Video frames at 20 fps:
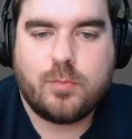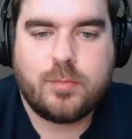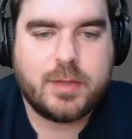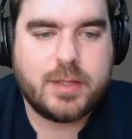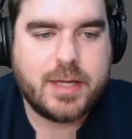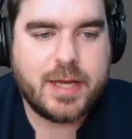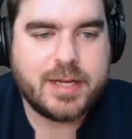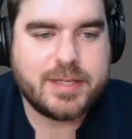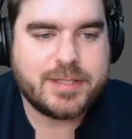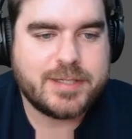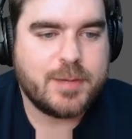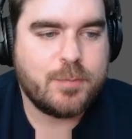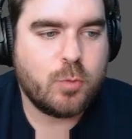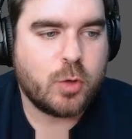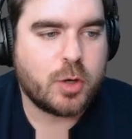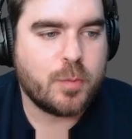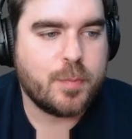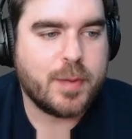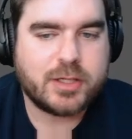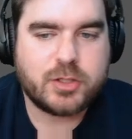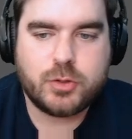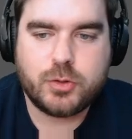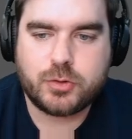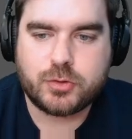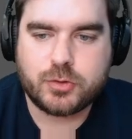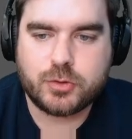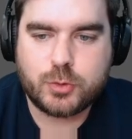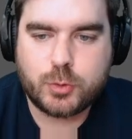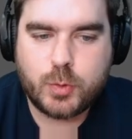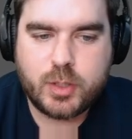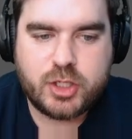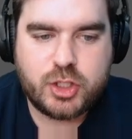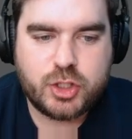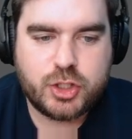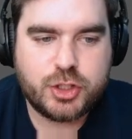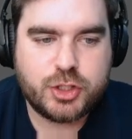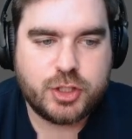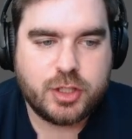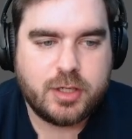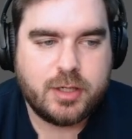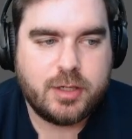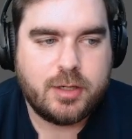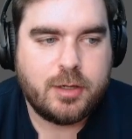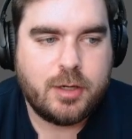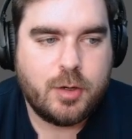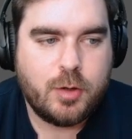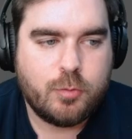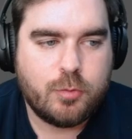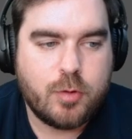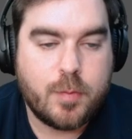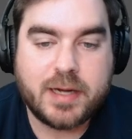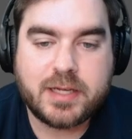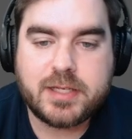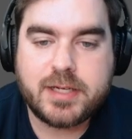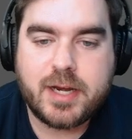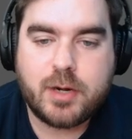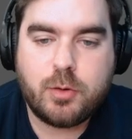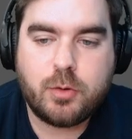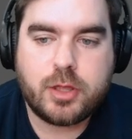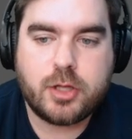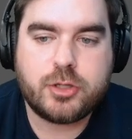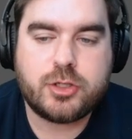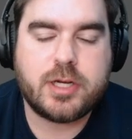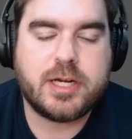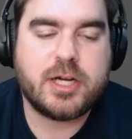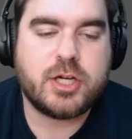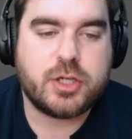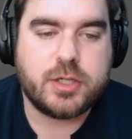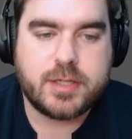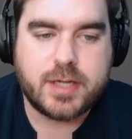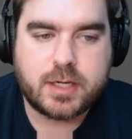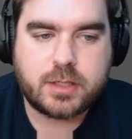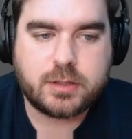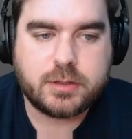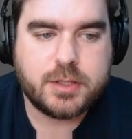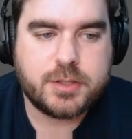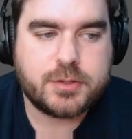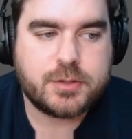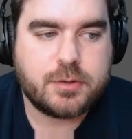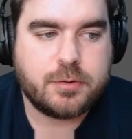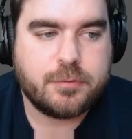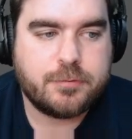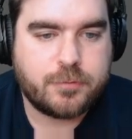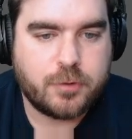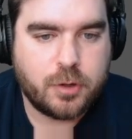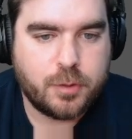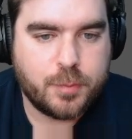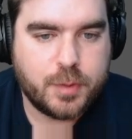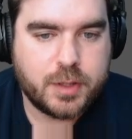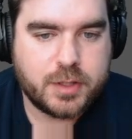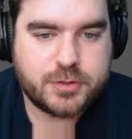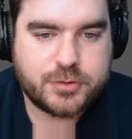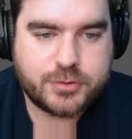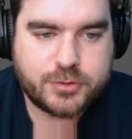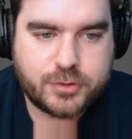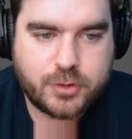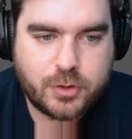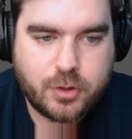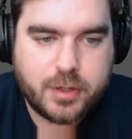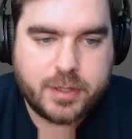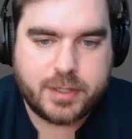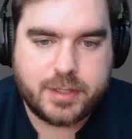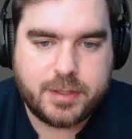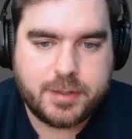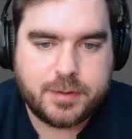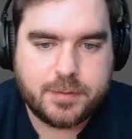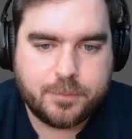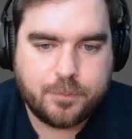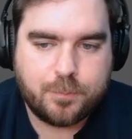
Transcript: Hey team, welcome back to Dukes on Twitch. We're back today with a donation deck list from Scotty.